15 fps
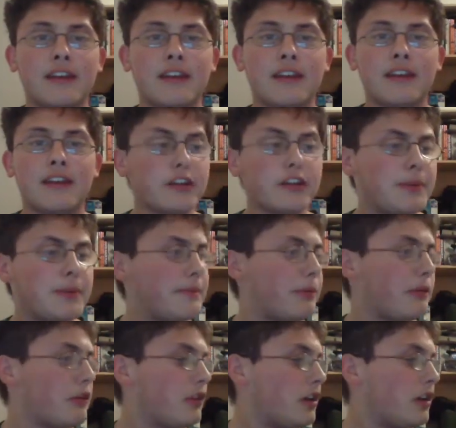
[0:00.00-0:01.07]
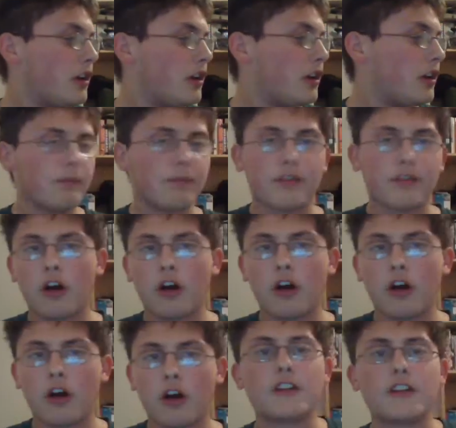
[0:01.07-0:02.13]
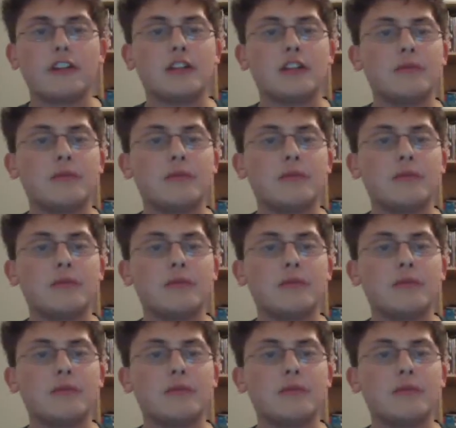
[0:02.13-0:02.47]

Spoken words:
There's people all over YouTube.